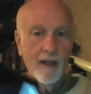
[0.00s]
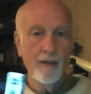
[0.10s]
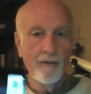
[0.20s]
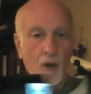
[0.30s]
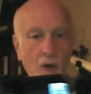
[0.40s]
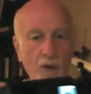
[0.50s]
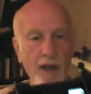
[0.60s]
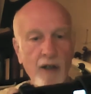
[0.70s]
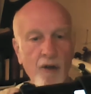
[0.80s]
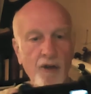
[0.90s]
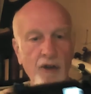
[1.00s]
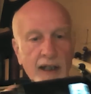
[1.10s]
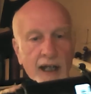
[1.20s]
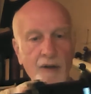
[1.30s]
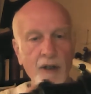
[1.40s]
The whole thing goes
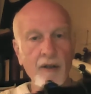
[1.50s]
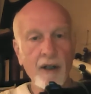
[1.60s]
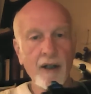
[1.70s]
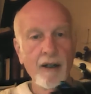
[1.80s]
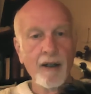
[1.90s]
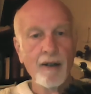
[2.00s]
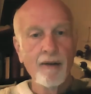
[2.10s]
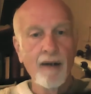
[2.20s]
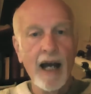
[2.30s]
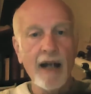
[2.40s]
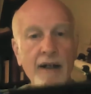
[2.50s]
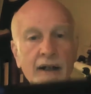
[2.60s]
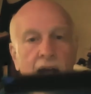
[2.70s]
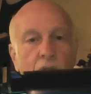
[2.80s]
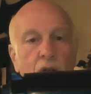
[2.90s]
together, and
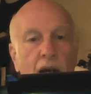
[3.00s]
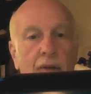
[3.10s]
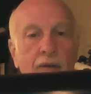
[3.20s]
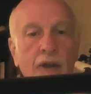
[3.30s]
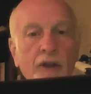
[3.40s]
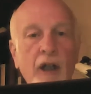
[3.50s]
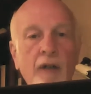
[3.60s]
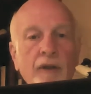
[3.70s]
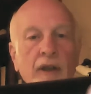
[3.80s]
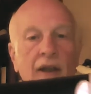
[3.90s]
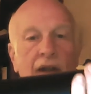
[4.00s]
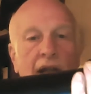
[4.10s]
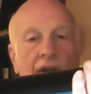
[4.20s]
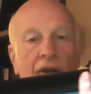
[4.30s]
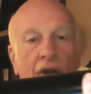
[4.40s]
now you have yourself a little
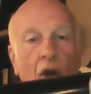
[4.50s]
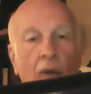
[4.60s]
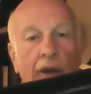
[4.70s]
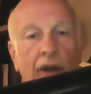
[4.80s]
telescope.